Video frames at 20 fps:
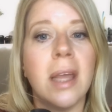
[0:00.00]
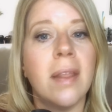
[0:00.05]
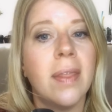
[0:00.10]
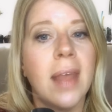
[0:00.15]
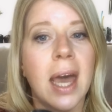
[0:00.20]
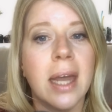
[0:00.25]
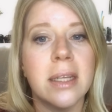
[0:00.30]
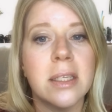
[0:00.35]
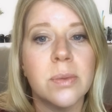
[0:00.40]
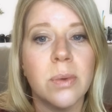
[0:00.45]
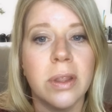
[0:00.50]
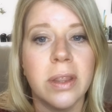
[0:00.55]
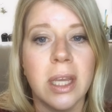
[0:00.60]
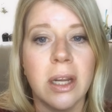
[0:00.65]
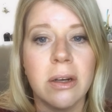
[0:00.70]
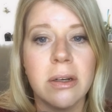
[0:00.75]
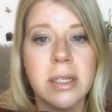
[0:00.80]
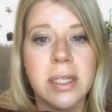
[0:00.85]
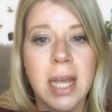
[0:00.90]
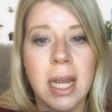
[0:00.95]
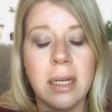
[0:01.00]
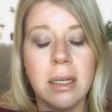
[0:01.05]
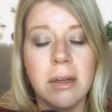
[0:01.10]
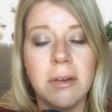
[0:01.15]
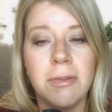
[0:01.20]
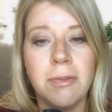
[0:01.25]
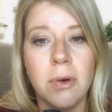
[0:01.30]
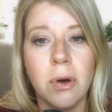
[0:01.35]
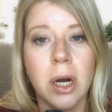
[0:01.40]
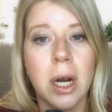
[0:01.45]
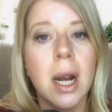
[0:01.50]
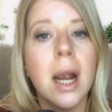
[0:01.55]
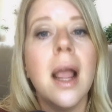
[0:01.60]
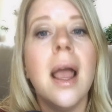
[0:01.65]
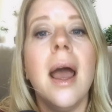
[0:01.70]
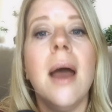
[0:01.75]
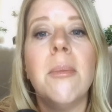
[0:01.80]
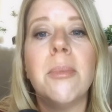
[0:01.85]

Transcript: and that is what they are intended for.